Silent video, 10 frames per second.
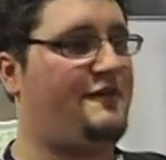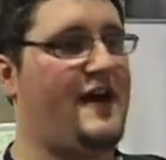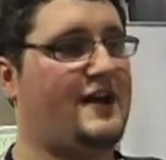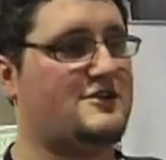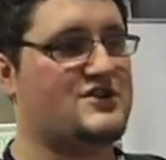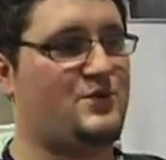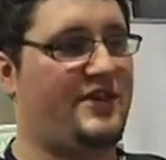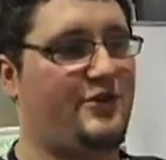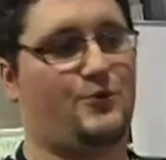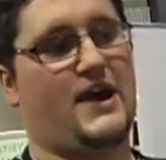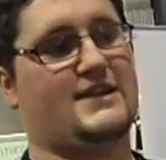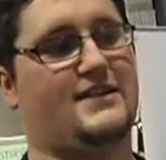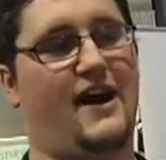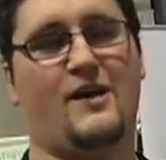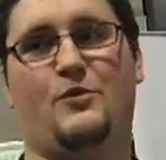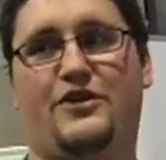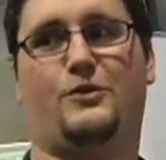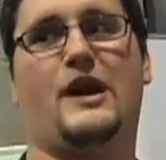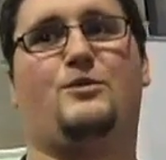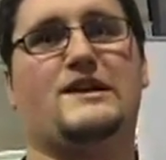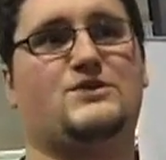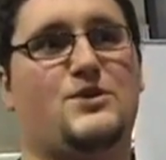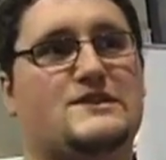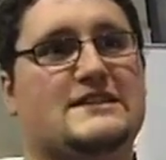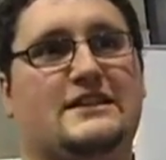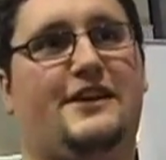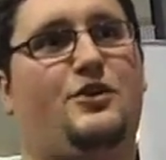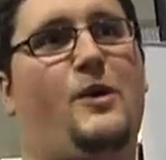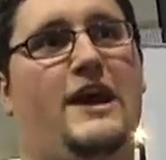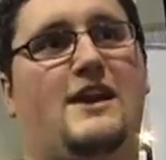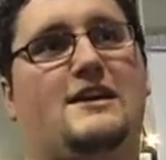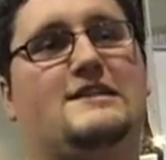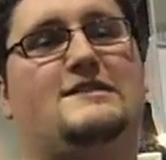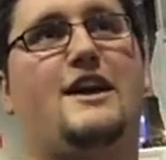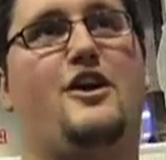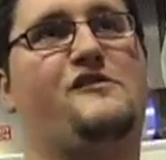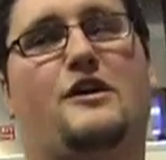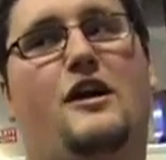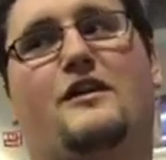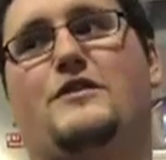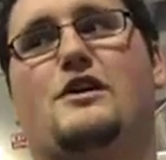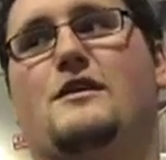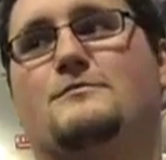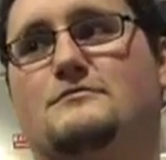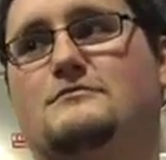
factors, with the right time, with the right resources, Lithuania could take over all of Europe.